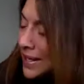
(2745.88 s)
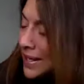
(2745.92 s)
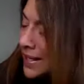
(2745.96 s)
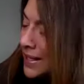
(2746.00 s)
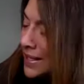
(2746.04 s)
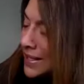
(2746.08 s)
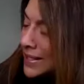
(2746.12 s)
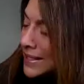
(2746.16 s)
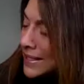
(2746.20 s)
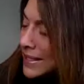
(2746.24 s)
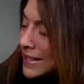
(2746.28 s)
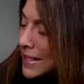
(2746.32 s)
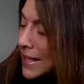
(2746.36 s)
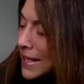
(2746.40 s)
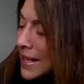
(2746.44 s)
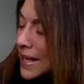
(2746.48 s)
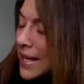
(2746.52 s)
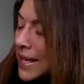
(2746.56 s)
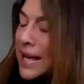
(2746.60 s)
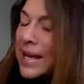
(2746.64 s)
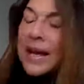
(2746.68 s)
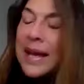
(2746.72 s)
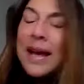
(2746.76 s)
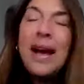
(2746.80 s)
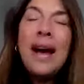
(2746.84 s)
Because
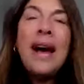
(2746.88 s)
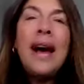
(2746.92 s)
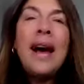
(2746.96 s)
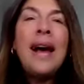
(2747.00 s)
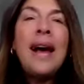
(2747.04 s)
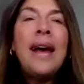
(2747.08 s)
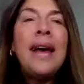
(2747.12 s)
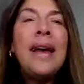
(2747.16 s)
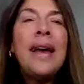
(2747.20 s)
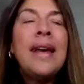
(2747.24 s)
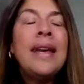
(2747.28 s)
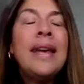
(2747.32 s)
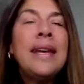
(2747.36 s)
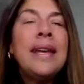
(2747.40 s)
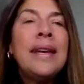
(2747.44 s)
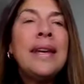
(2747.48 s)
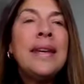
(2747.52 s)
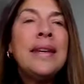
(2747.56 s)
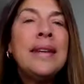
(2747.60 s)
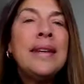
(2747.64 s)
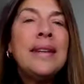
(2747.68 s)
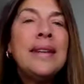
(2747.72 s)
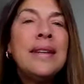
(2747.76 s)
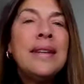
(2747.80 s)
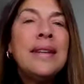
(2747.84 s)
I
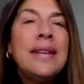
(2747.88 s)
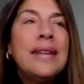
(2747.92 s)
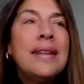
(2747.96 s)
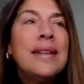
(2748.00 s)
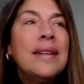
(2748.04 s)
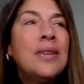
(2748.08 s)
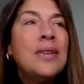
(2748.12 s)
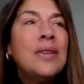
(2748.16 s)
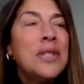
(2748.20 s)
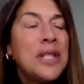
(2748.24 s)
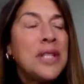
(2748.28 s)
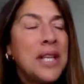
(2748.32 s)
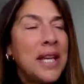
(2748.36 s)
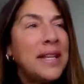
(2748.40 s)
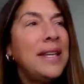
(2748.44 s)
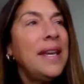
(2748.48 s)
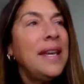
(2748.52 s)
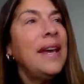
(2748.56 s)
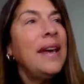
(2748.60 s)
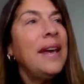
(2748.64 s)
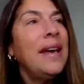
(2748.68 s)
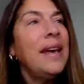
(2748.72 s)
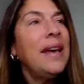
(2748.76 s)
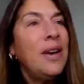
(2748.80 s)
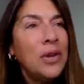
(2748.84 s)
was like,
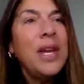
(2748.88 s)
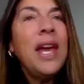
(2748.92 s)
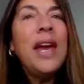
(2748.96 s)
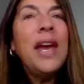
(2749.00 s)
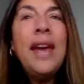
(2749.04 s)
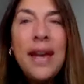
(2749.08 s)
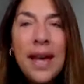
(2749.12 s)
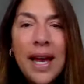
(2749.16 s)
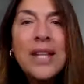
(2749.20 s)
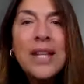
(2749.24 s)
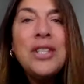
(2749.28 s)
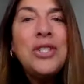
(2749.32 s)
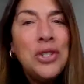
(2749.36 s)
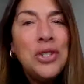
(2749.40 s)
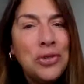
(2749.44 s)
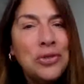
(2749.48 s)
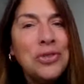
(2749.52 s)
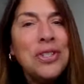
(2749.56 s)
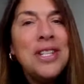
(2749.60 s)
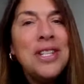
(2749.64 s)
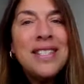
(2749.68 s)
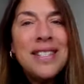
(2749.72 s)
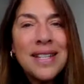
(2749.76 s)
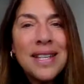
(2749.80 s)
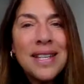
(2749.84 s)
yeah, okay, I do
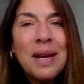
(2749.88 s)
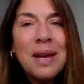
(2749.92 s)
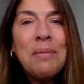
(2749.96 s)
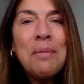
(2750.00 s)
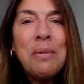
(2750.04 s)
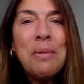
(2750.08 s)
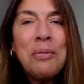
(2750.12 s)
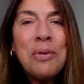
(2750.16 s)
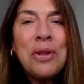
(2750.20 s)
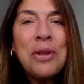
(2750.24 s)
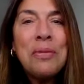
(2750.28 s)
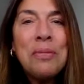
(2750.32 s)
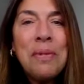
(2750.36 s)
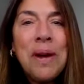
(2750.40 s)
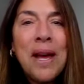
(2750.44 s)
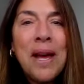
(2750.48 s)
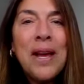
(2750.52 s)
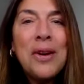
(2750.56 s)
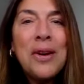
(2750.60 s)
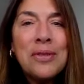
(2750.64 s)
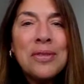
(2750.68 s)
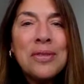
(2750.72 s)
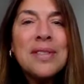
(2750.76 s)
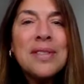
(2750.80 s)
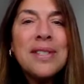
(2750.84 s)
need to come up with my
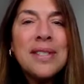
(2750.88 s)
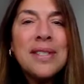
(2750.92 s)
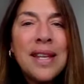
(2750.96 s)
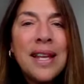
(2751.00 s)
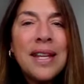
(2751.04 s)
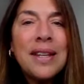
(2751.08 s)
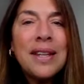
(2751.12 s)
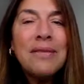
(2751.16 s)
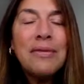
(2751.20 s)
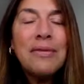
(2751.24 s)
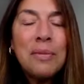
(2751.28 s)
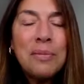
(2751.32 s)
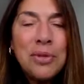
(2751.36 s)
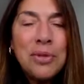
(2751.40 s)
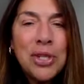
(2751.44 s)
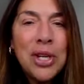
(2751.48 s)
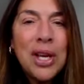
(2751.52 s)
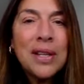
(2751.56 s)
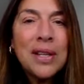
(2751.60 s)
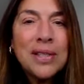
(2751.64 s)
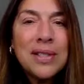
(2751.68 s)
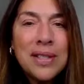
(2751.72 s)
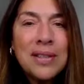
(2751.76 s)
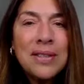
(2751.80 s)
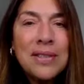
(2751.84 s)
own set of
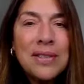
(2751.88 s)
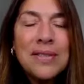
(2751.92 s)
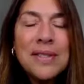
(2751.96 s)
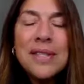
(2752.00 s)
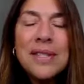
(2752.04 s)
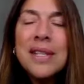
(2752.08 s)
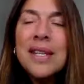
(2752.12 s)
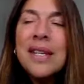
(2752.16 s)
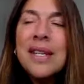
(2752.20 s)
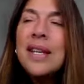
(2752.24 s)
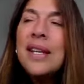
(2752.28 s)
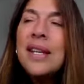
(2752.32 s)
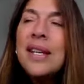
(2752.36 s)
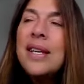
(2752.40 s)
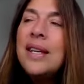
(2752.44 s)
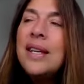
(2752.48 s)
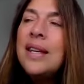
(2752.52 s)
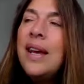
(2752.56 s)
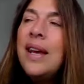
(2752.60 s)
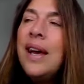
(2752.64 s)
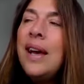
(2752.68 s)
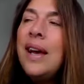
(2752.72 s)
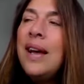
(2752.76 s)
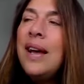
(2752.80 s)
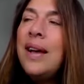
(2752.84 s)
objectives
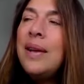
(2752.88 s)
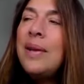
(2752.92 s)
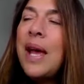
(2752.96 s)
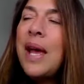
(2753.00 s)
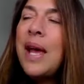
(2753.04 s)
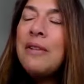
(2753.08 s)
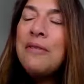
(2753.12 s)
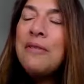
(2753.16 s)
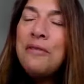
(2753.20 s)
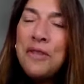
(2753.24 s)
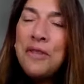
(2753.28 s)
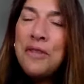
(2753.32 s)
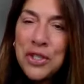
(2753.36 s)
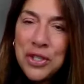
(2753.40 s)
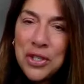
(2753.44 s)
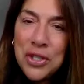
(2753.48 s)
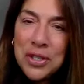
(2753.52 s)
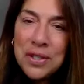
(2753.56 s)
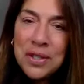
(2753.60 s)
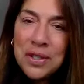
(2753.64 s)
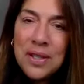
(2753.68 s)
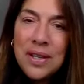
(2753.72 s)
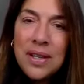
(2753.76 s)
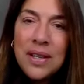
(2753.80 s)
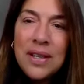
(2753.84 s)
and
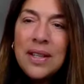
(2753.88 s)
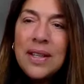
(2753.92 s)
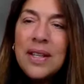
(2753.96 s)
vision.